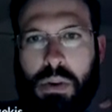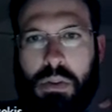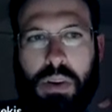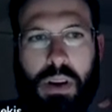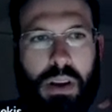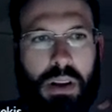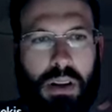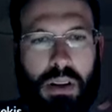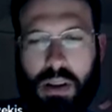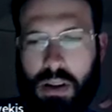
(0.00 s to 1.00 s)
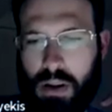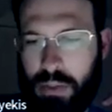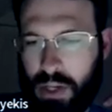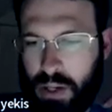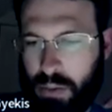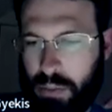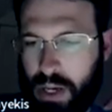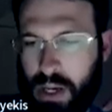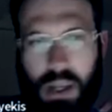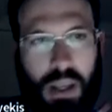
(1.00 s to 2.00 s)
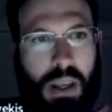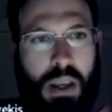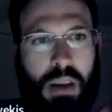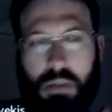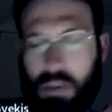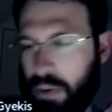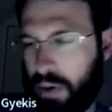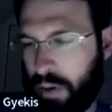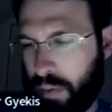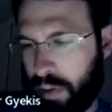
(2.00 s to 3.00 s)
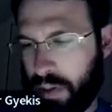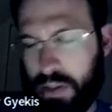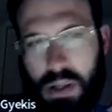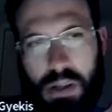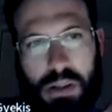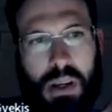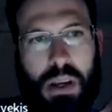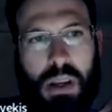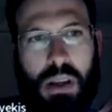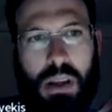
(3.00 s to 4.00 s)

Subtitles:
If I hit comma, I go back. If I want to know what this sounds like